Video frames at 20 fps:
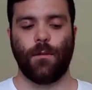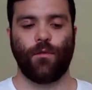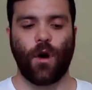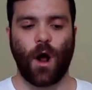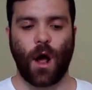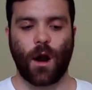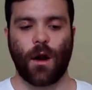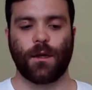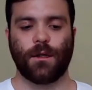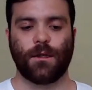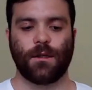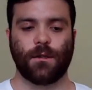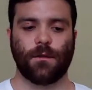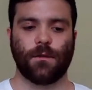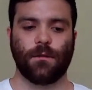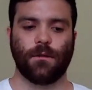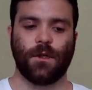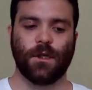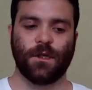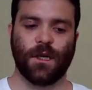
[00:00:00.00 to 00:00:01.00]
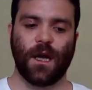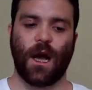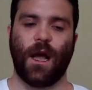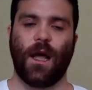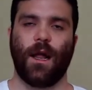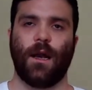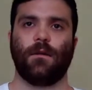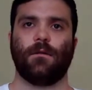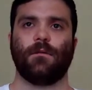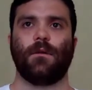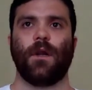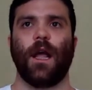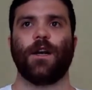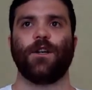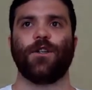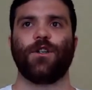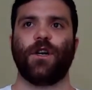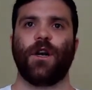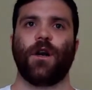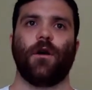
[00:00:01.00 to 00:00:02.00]
Product, design,
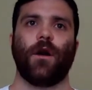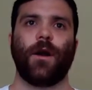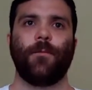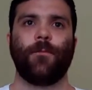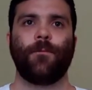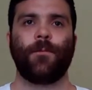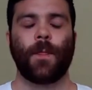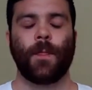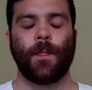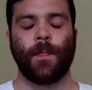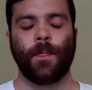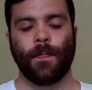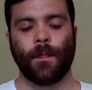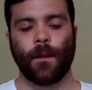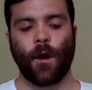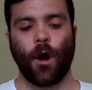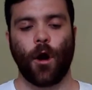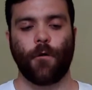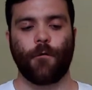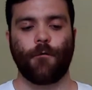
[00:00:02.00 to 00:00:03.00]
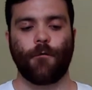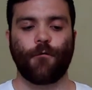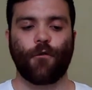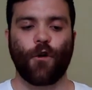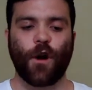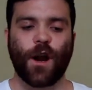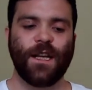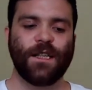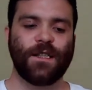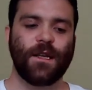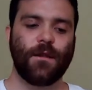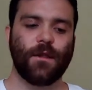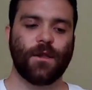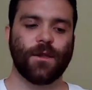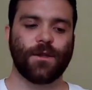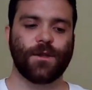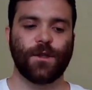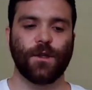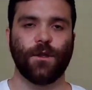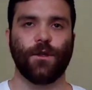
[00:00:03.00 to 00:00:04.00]
engineering, are phrasing
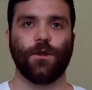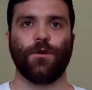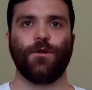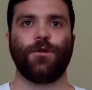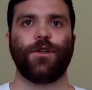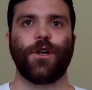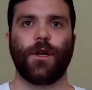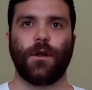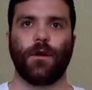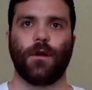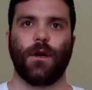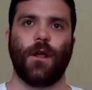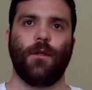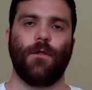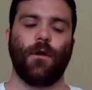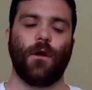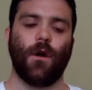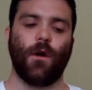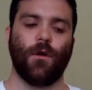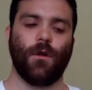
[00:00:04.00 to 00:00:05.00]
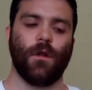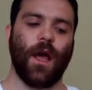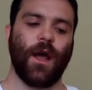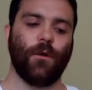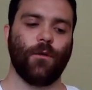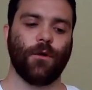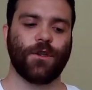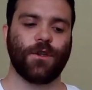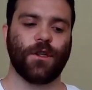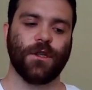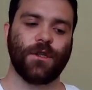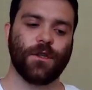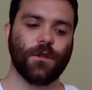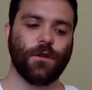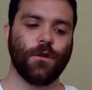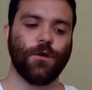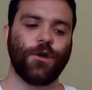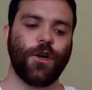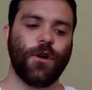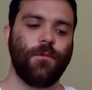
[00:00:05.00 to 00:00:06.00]
the solution in their own language. The
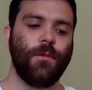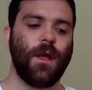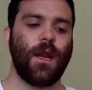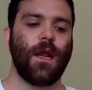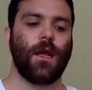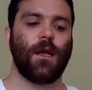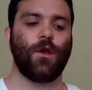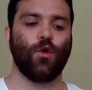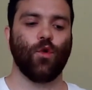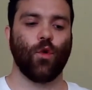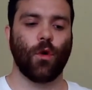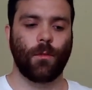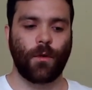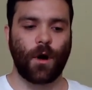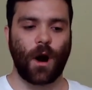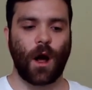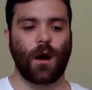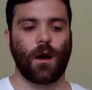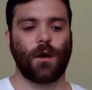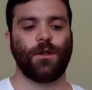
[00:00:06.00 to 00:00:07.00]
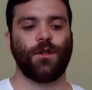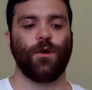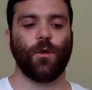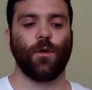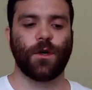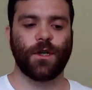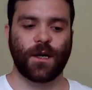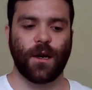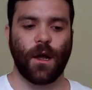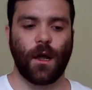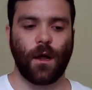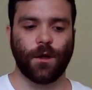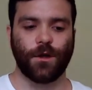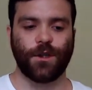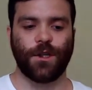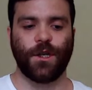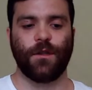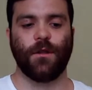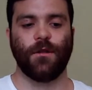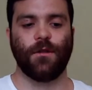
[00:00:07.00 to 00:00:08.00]
solution meaning your product, your
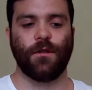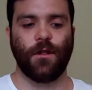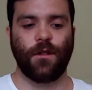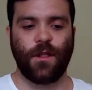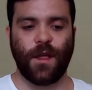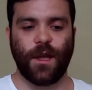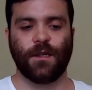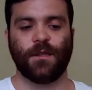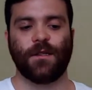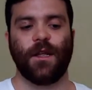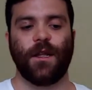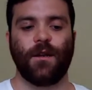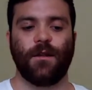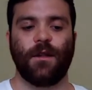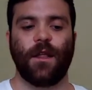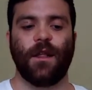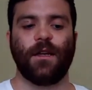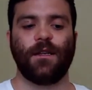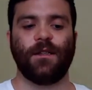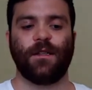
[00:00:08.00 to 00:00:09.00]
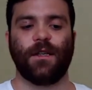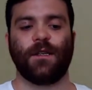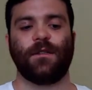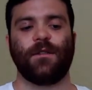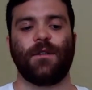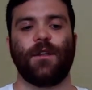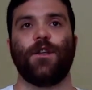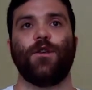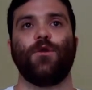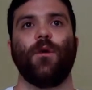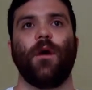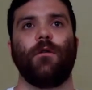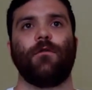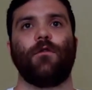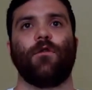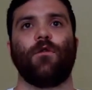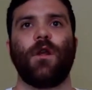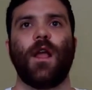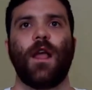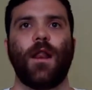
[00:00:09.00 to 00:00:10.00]
technology, the things that exist that you have
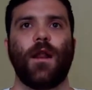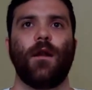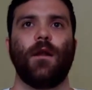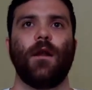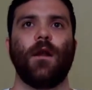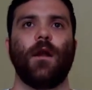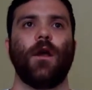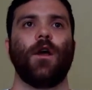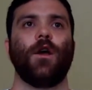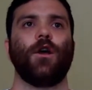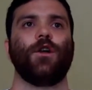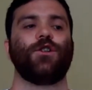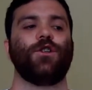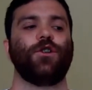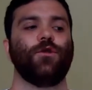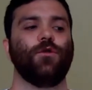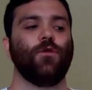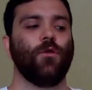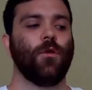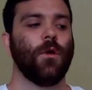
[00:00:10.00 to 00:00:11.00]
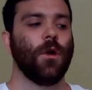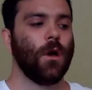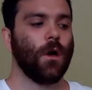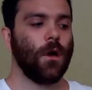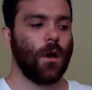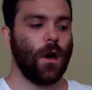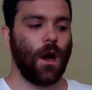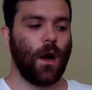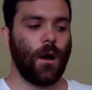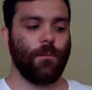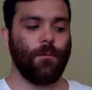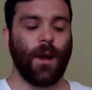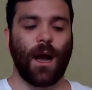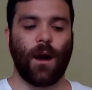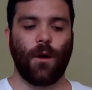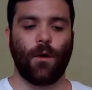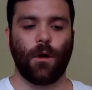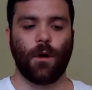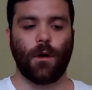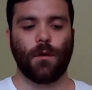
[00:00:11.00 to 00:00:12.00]
created to
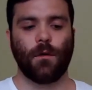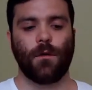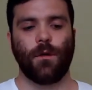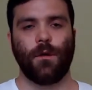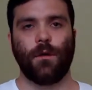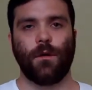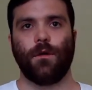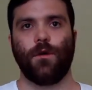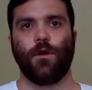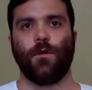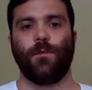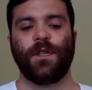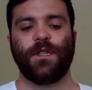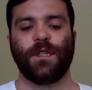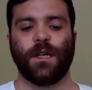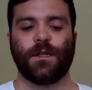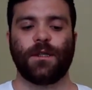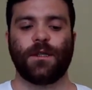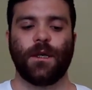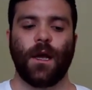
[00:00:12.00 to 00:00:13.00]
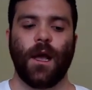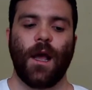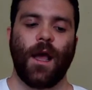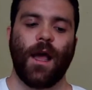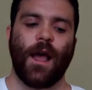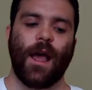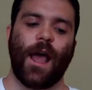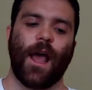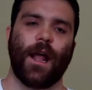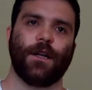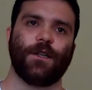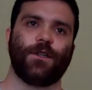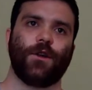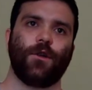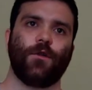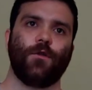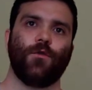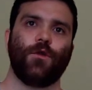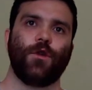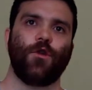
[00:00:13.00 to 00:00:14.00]
power your business. And
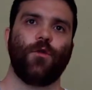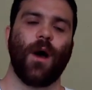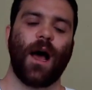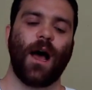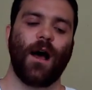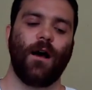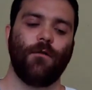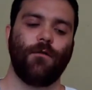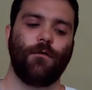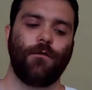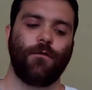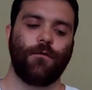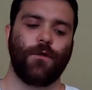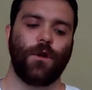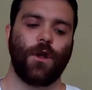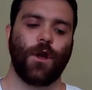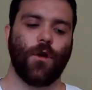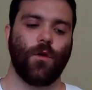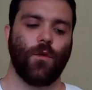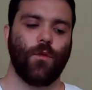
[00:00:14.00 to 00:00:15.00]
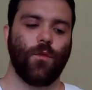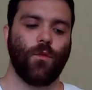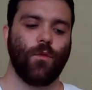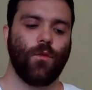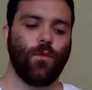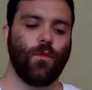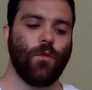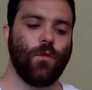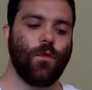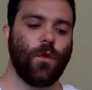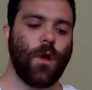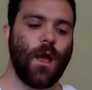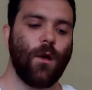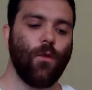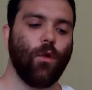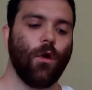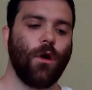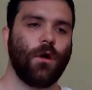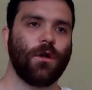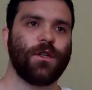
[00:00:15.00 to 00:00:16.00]
so you have, a
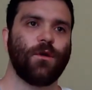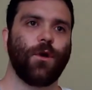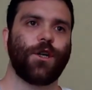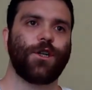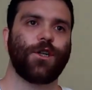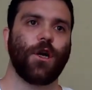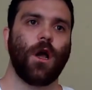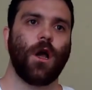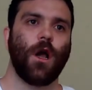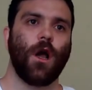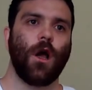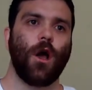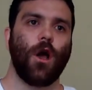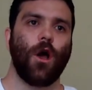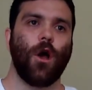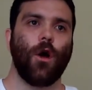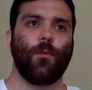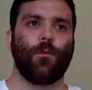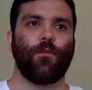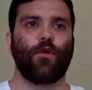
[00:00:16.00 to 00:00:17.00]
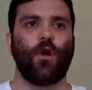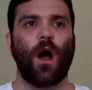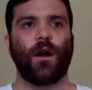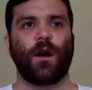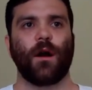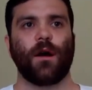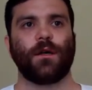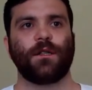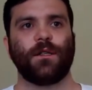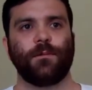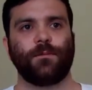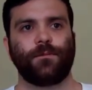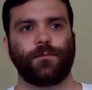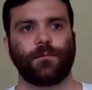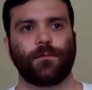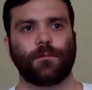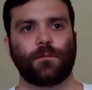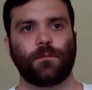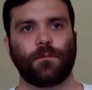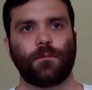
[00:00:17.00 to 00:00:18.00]
world in which product
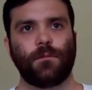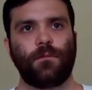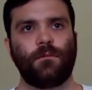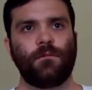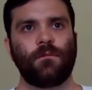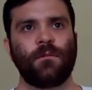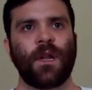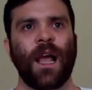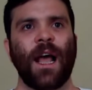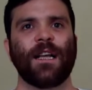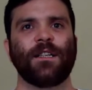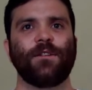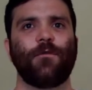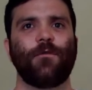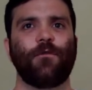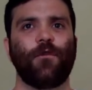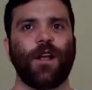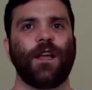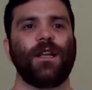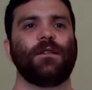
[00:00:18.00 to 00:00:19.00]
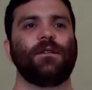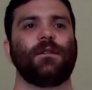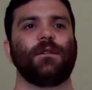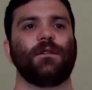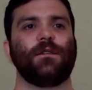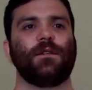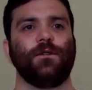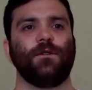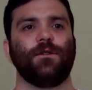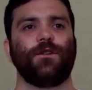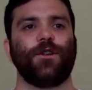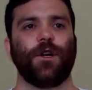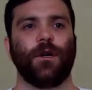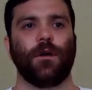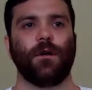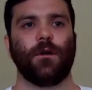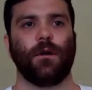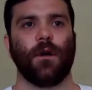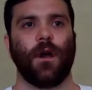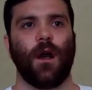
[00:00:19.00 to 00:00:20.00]
has phrased the
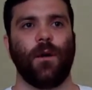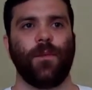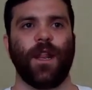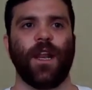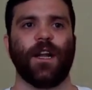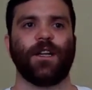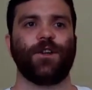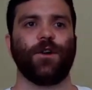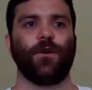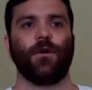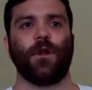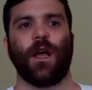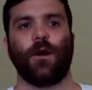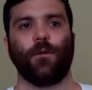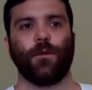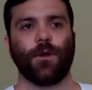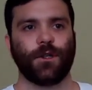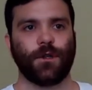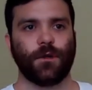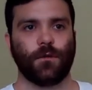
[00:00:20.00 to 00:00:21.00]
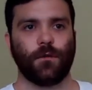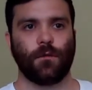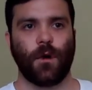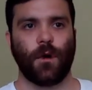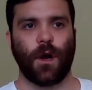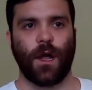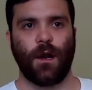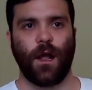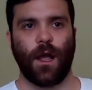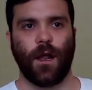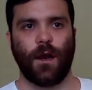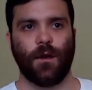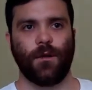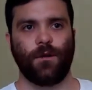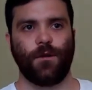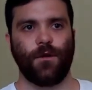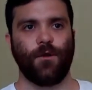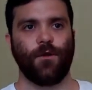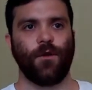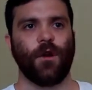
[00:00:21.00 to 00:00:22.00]
solution in its own language, right? And
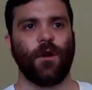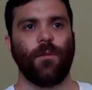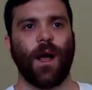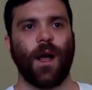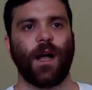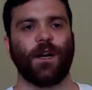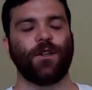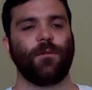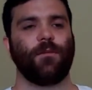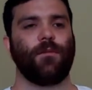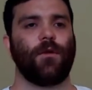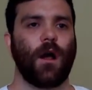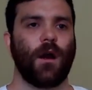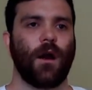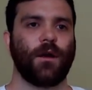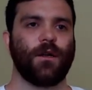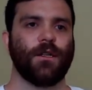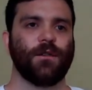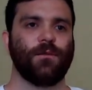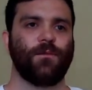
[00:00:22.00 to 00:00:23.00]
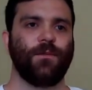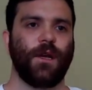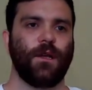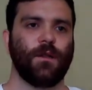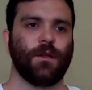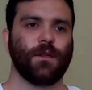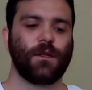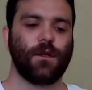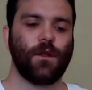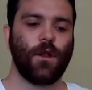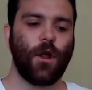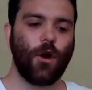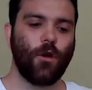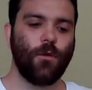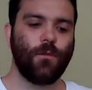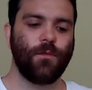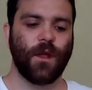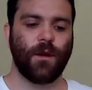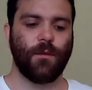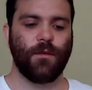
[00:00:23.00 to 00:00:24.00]
you could imagine product as being this
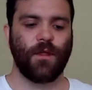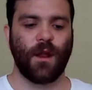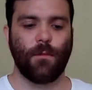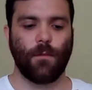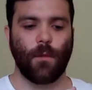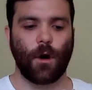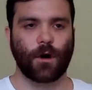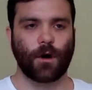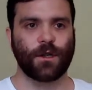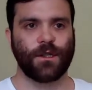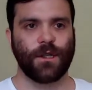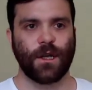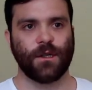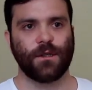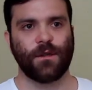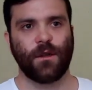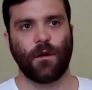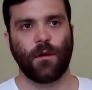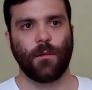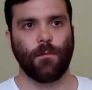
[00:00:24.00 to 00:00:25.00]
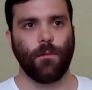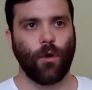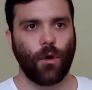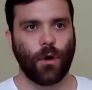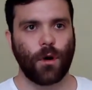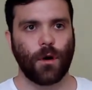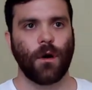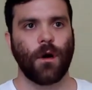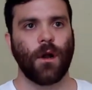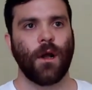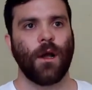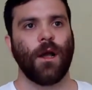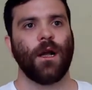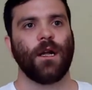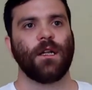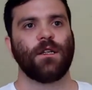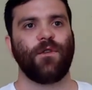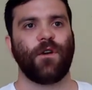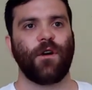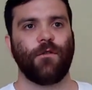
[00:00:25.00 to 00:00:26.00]
globe that marks things that are important.
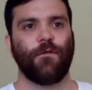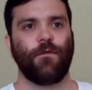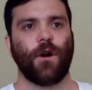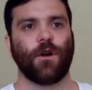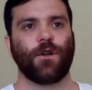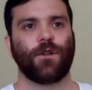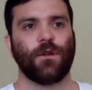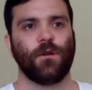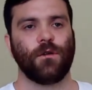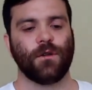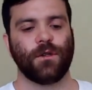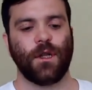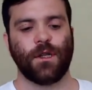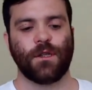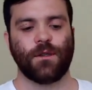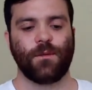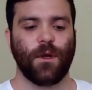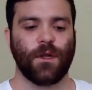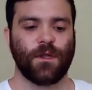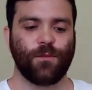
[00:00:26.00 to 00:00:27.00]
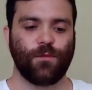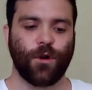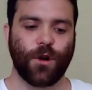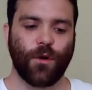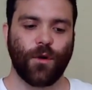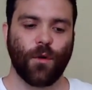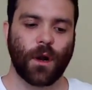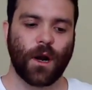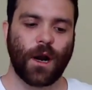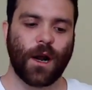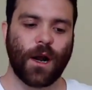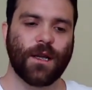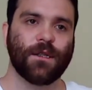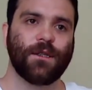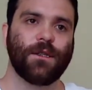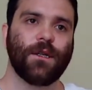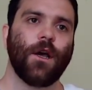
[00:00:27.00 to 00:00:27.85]
It's very functional. It's pre-organized.